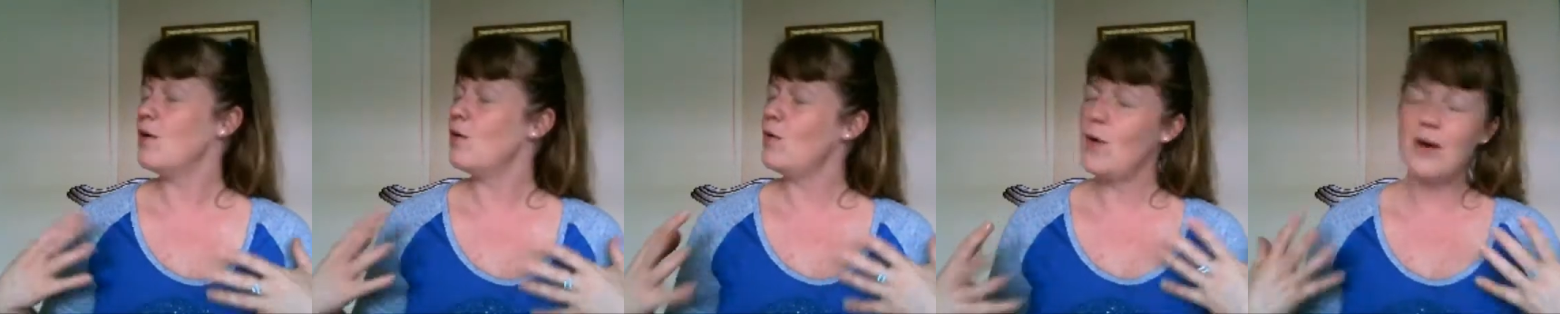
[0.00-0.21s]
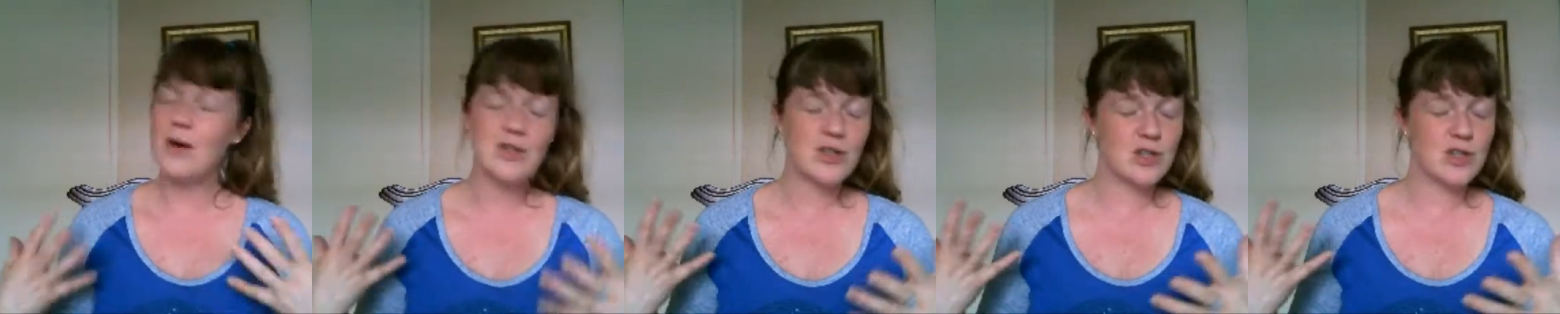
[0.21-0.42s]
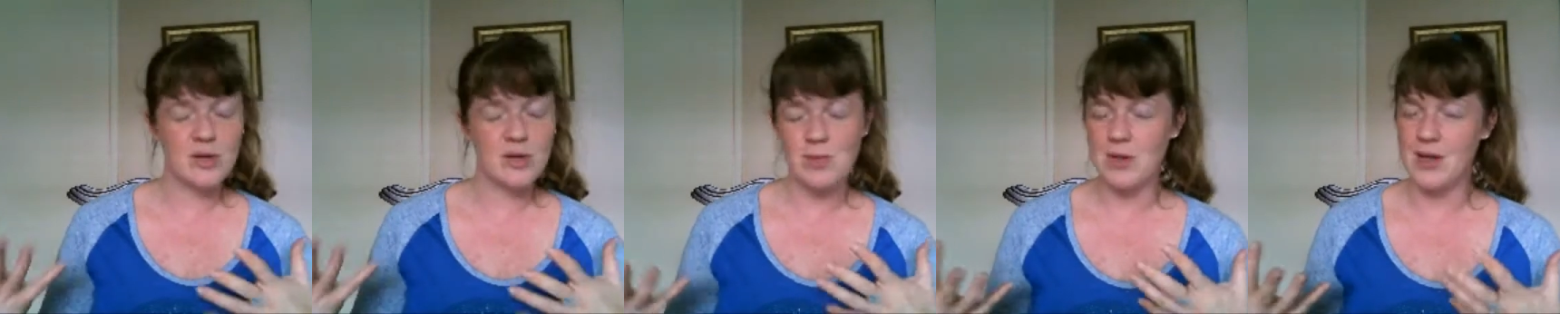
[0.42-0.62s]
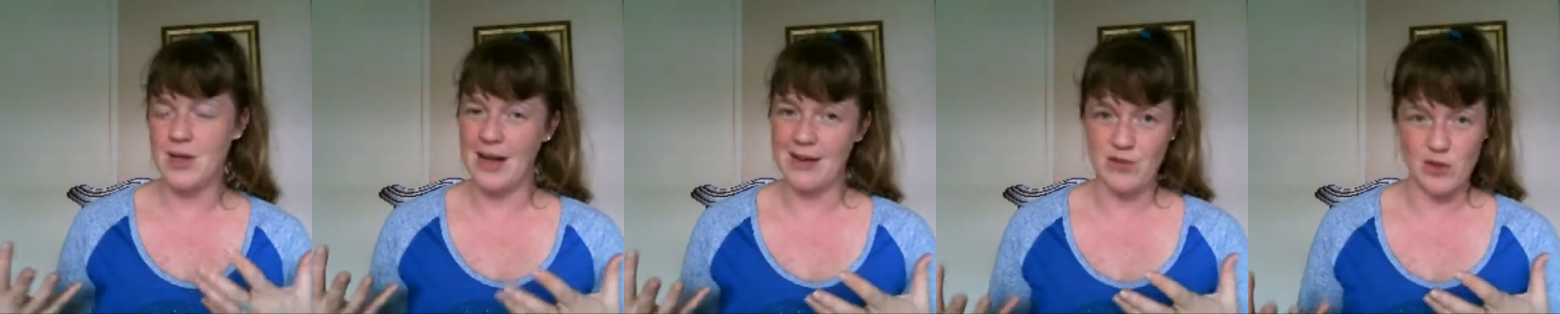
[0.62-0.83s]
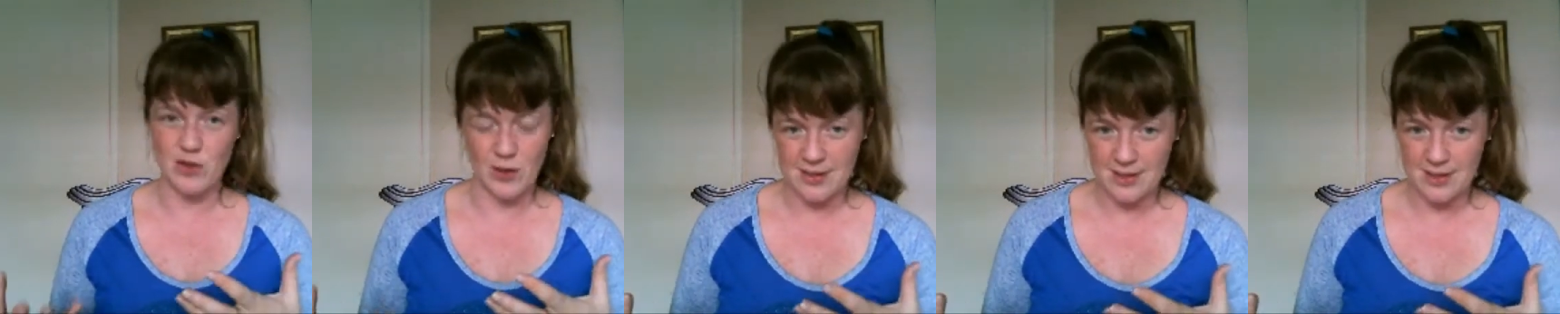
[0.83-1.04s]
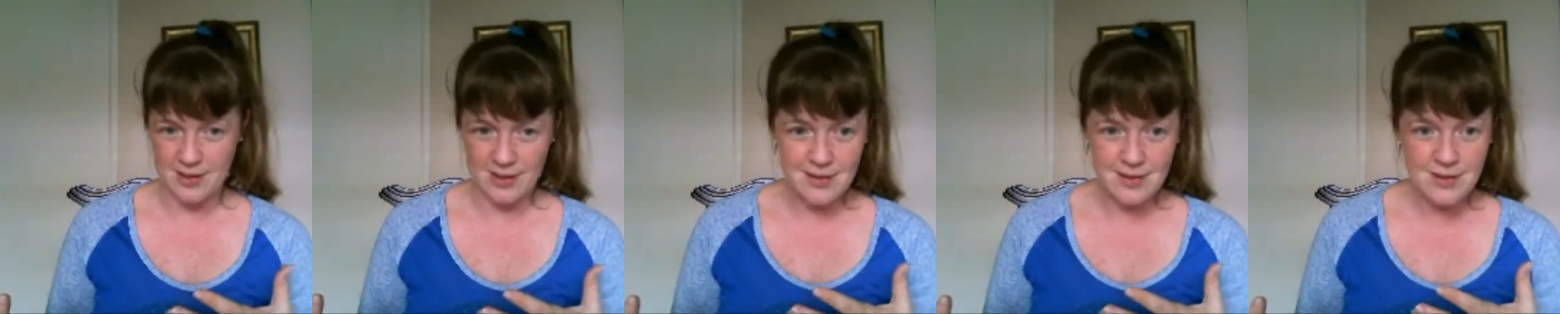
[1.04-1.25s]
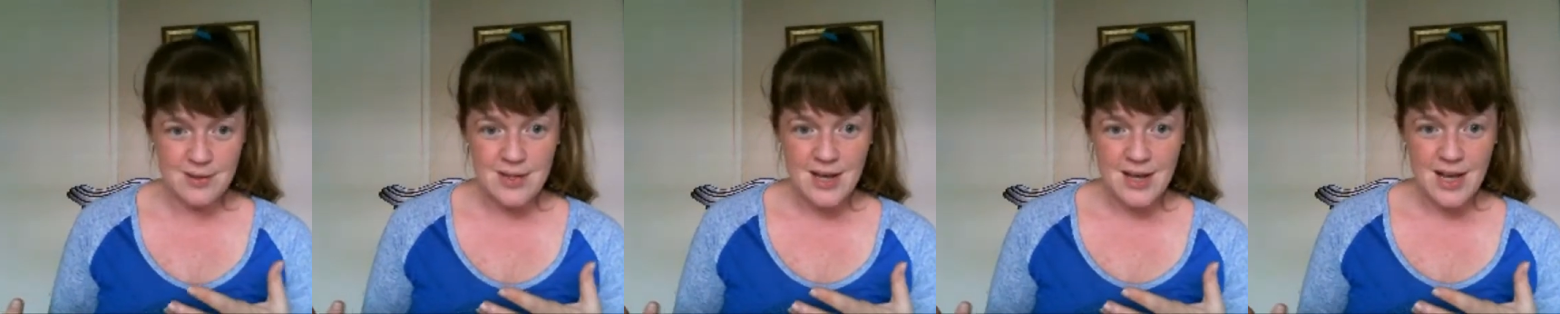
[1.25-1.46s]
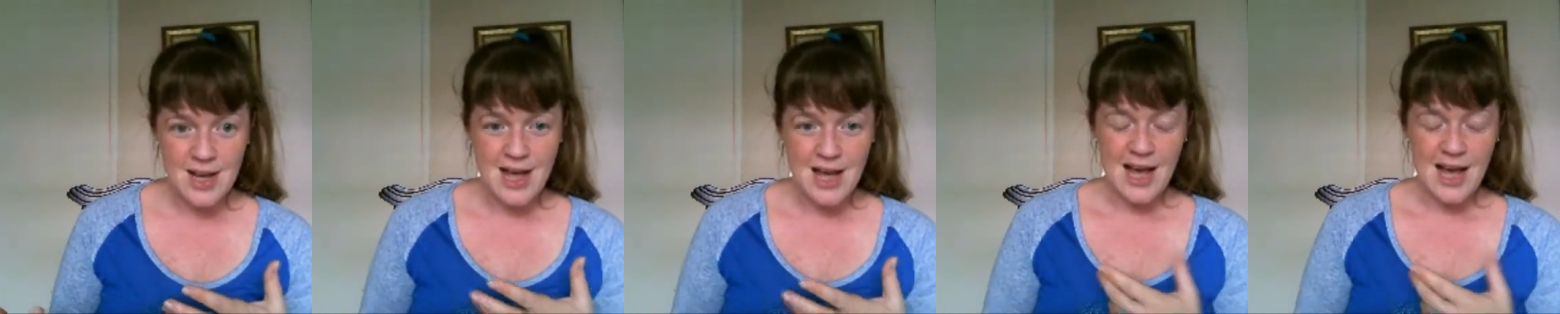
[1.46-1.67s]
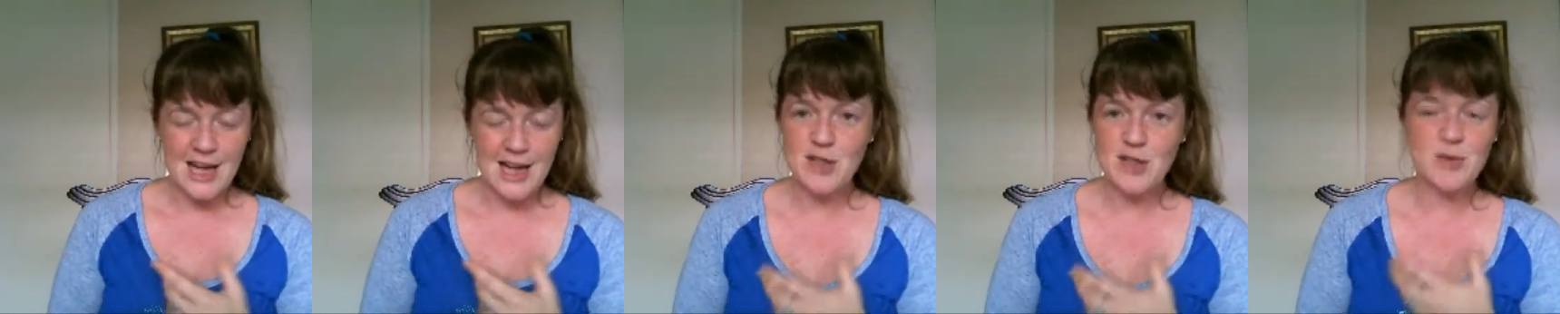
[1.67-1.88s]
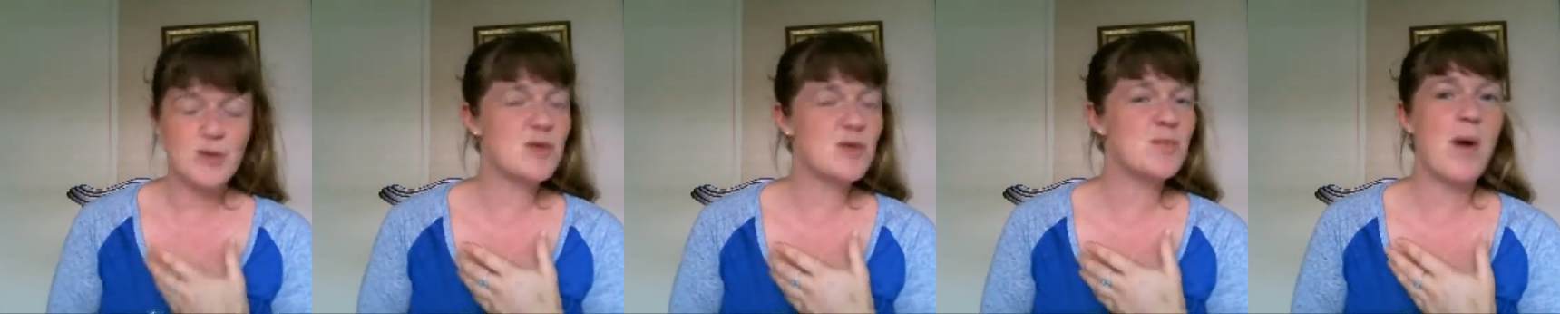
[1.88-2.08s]
questionable life choices,
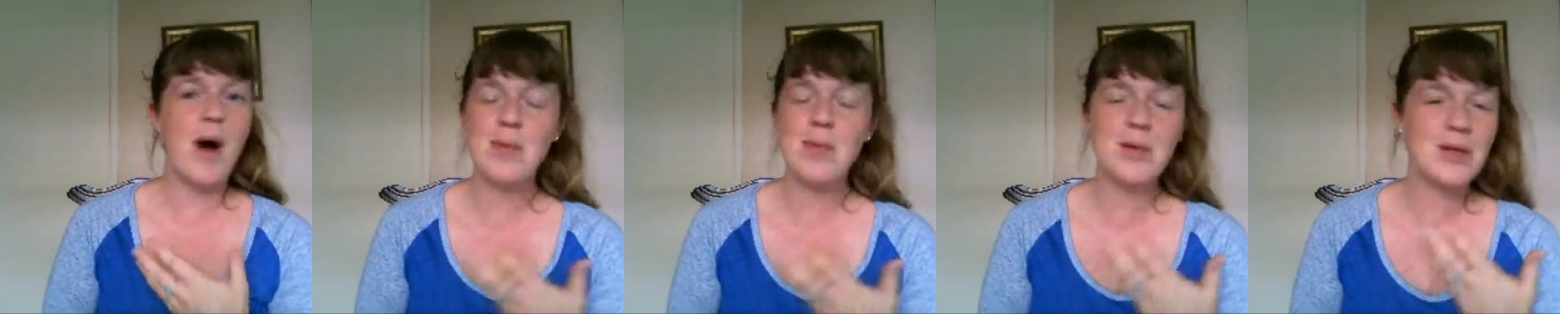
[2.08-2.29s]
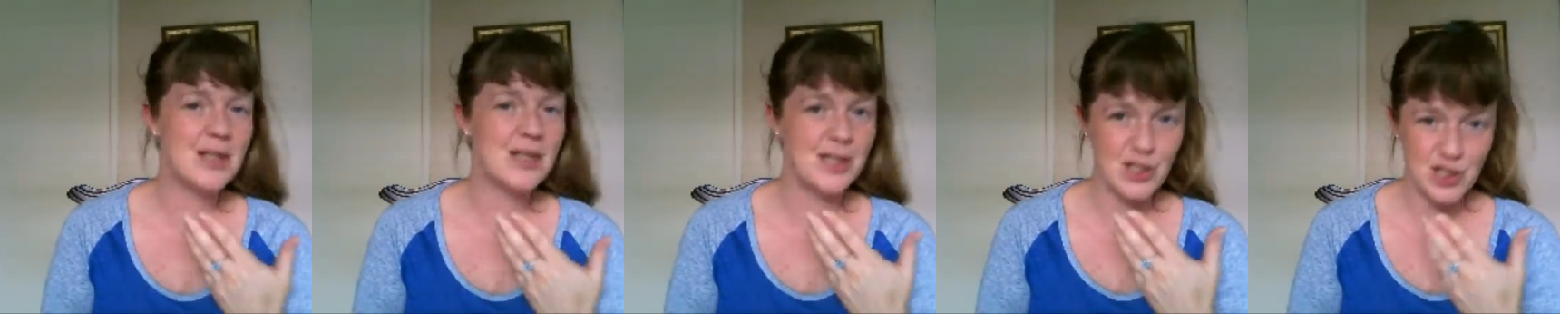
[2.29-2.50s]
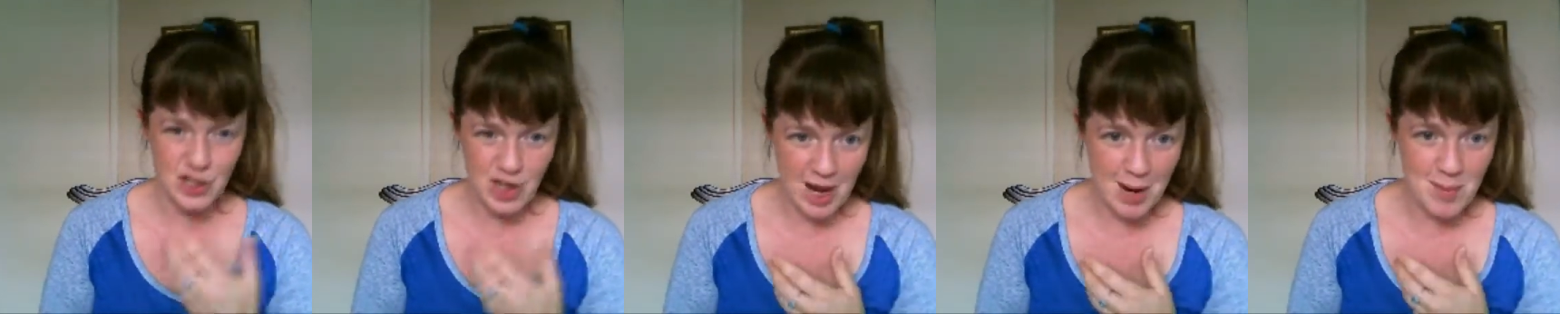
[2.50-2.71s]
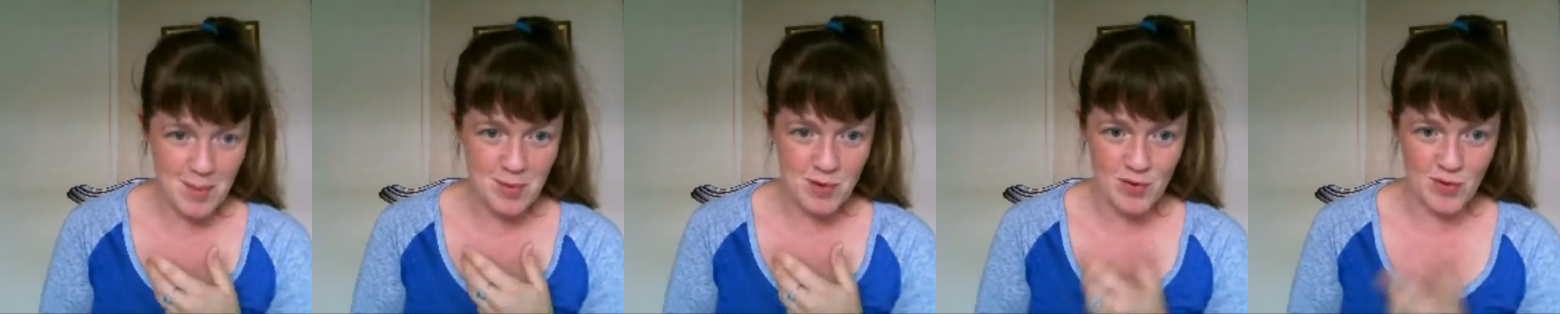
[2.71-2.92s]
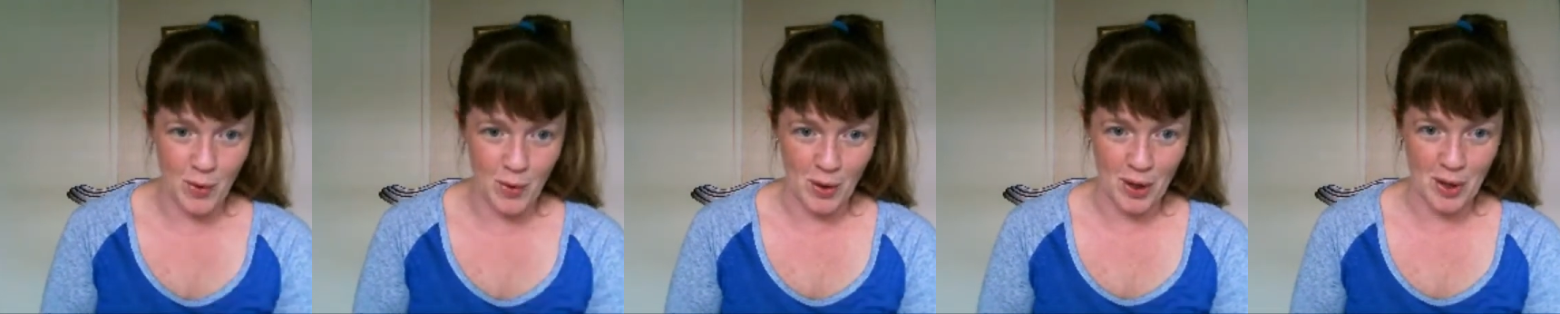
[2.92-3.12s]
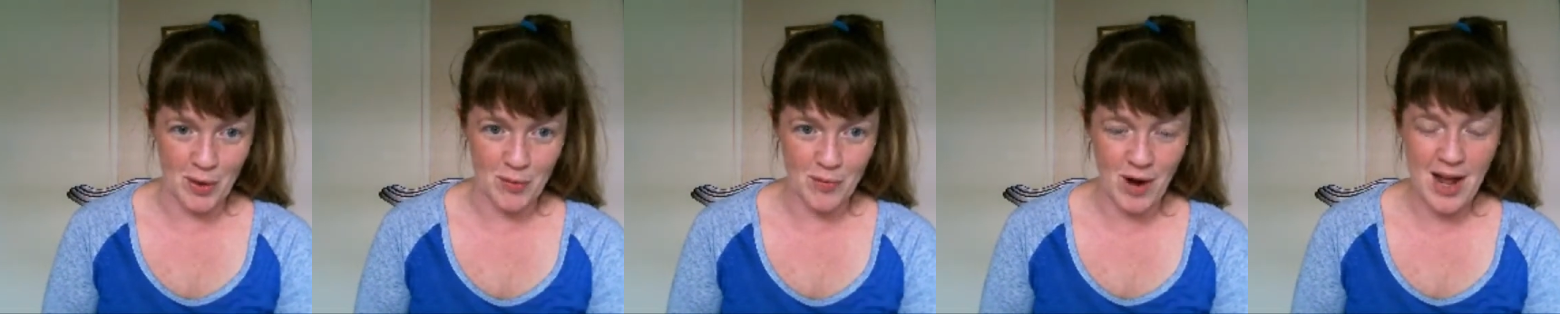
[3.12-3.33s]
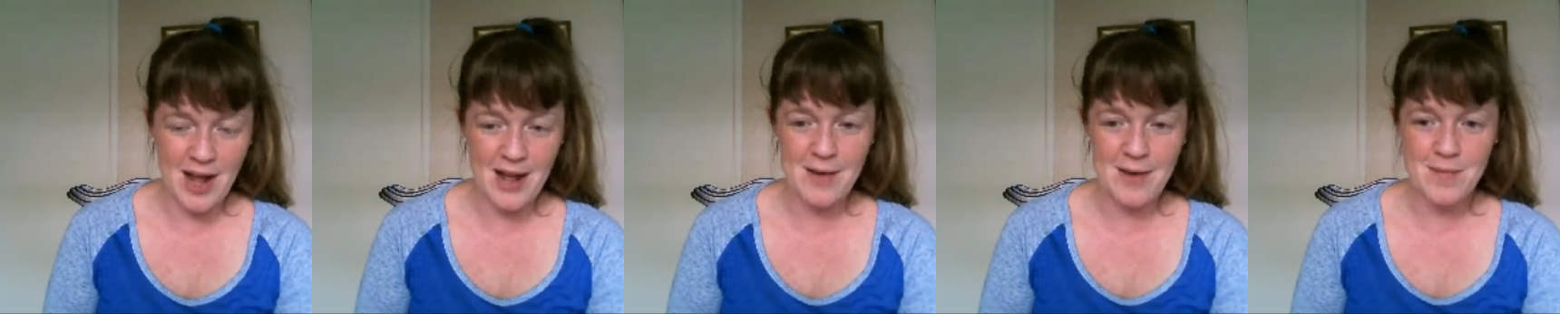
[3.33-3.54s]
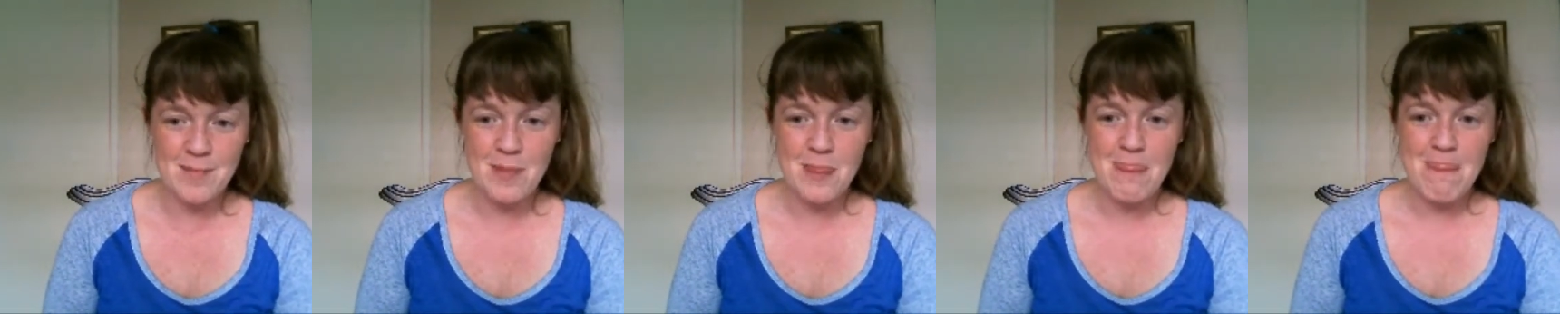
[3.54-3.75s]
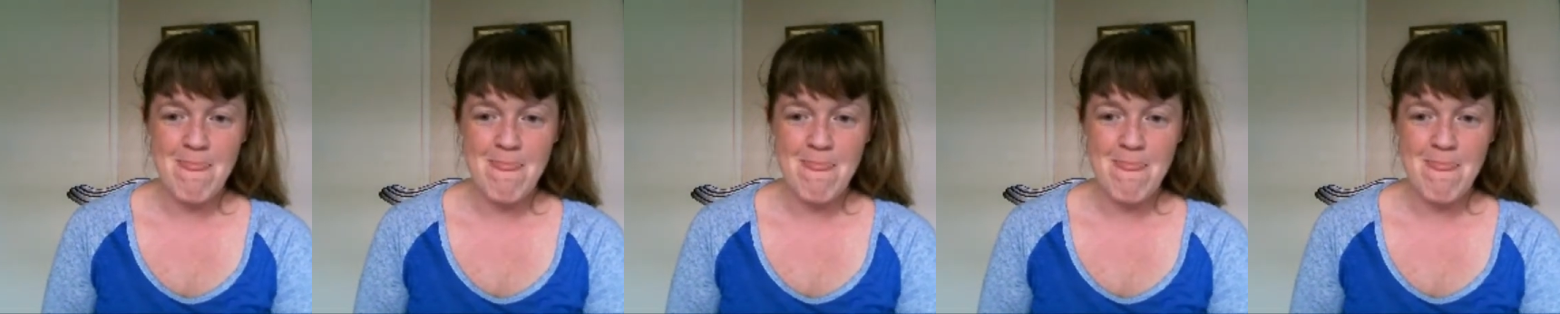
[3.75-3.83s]
and she was publicly shamed for it, right?